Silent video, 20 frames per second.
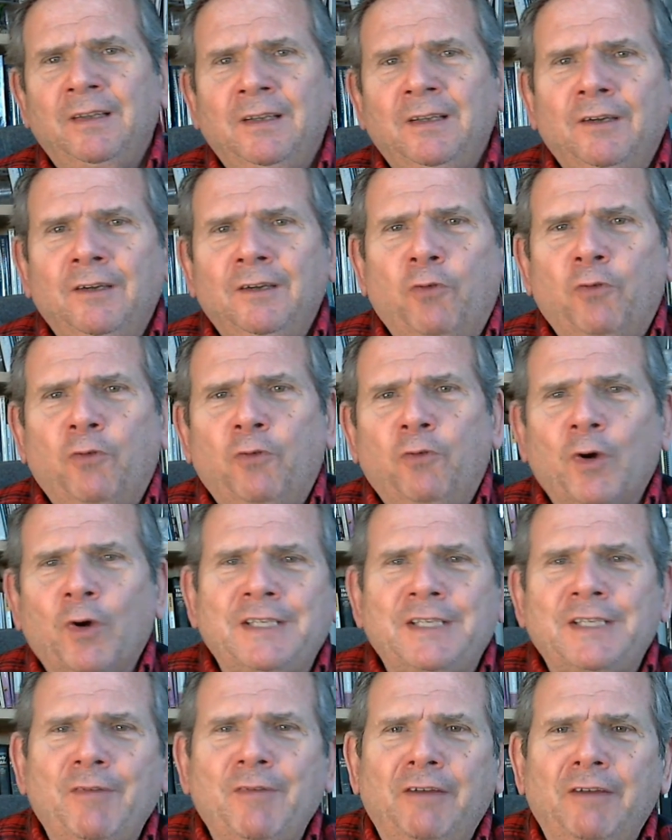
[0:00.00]

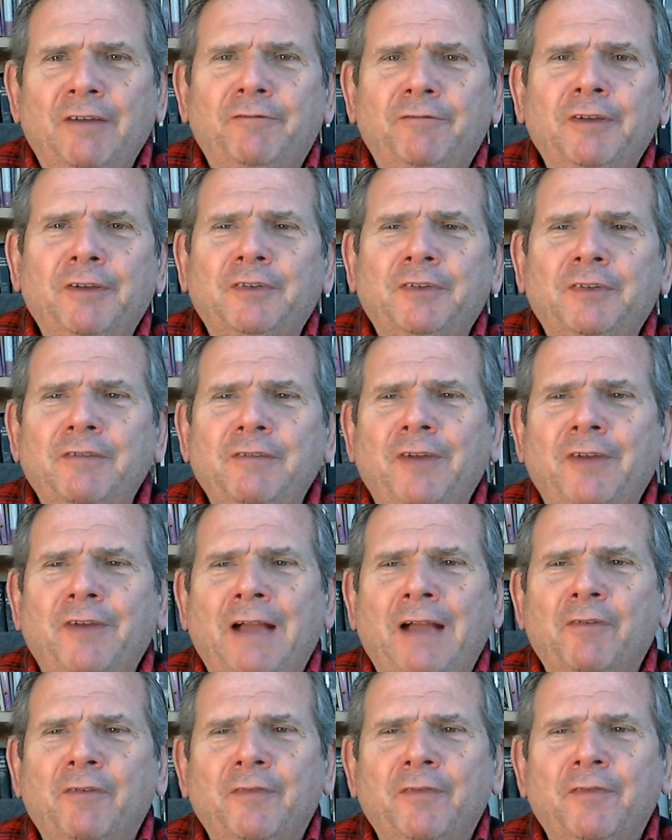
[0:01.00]
47 of
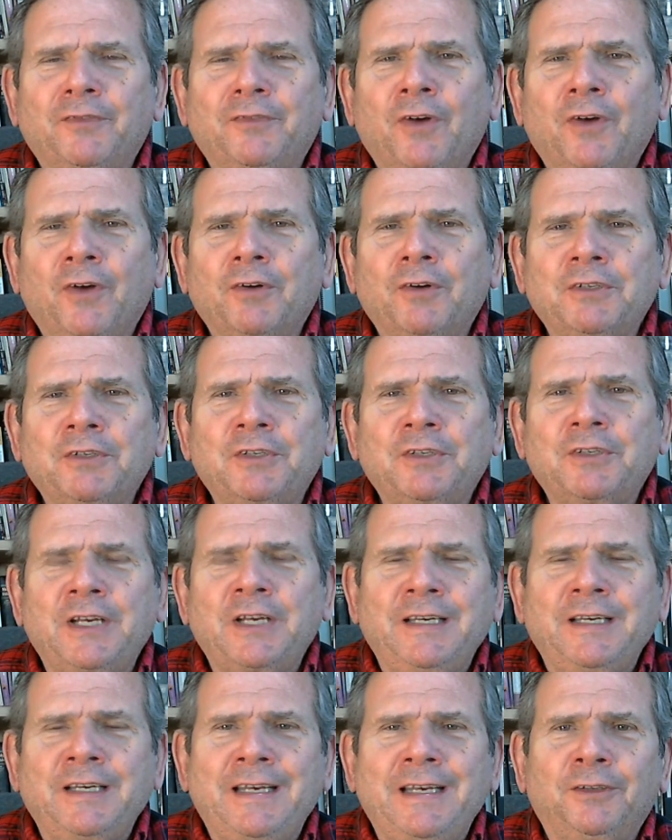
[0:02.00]
55 of his verses, he
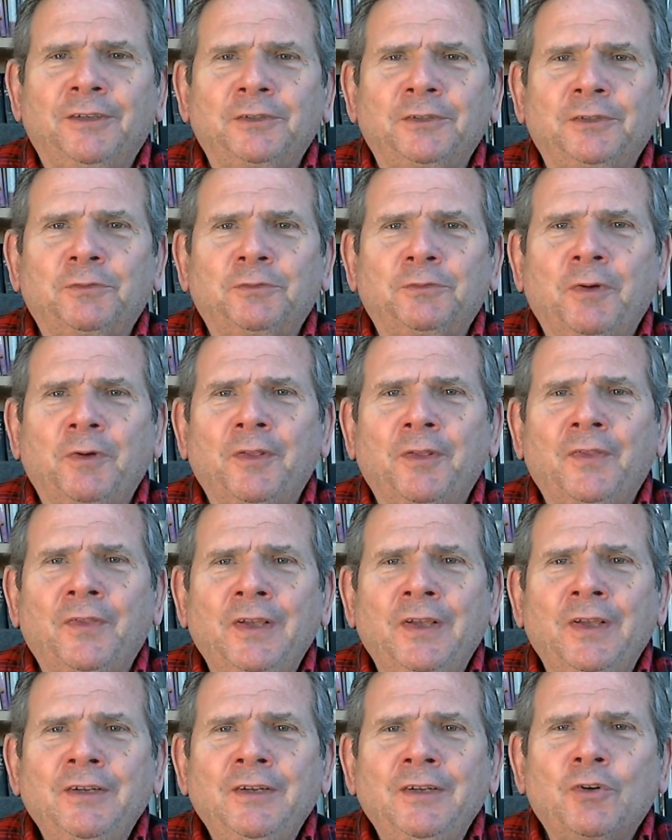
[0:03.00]
deals with
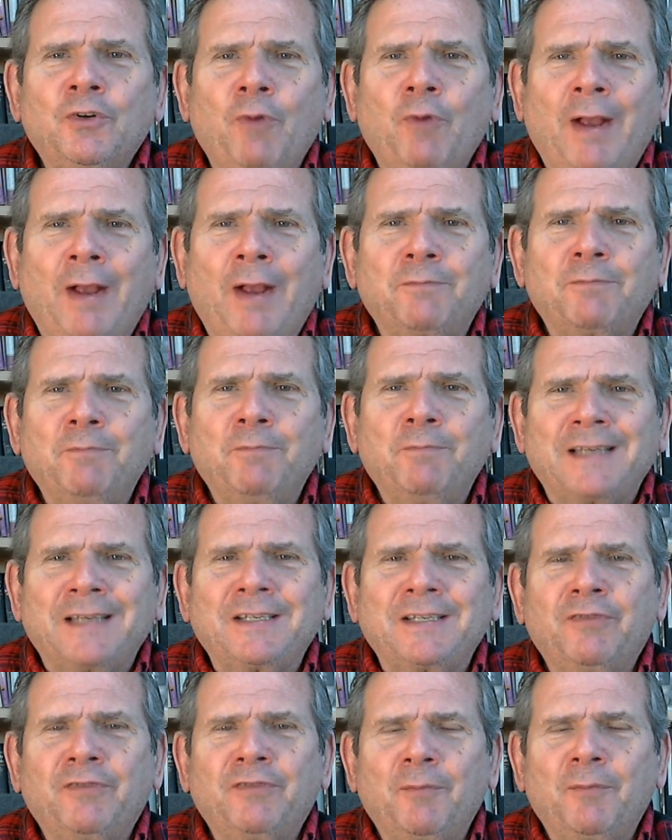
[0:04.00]
direct
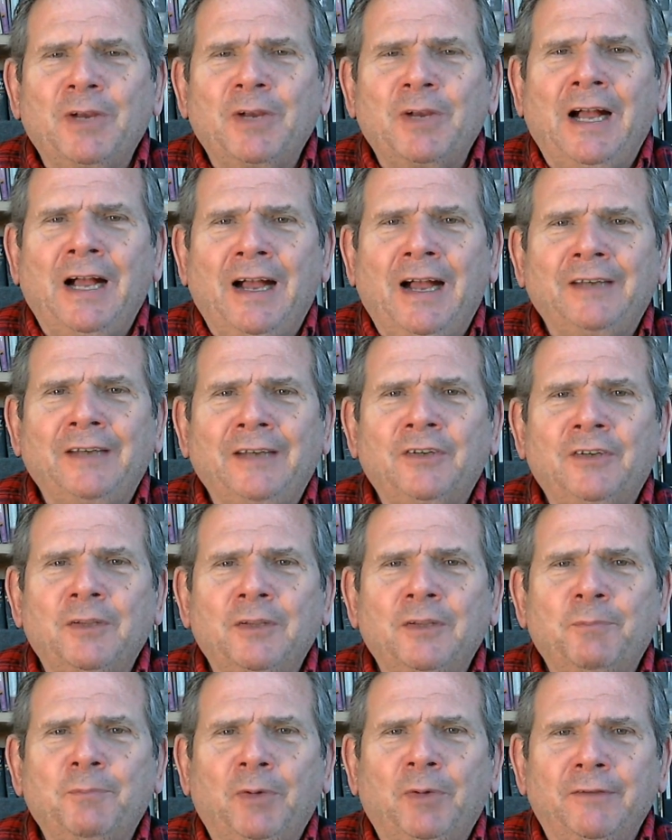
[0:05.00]
message from God to the
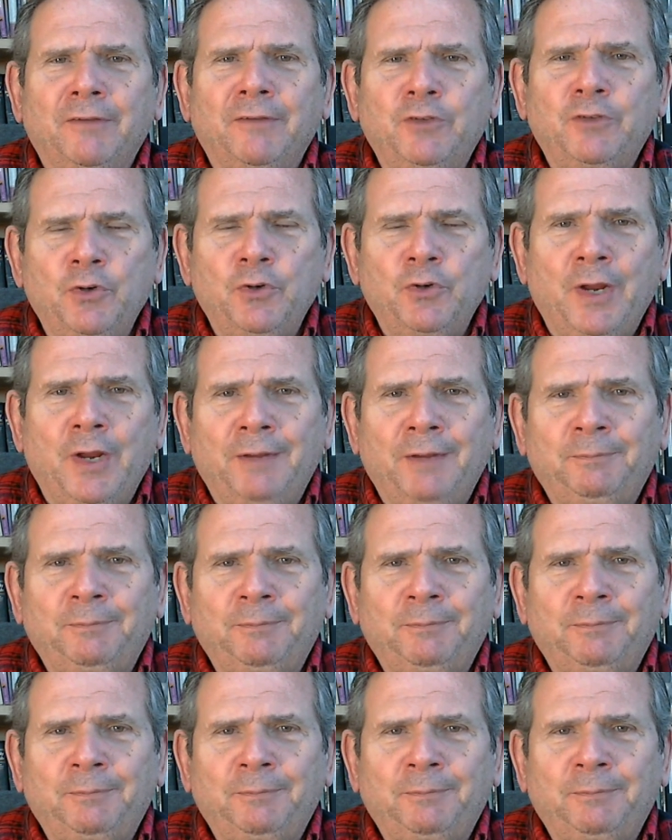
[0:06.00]
people of Judah.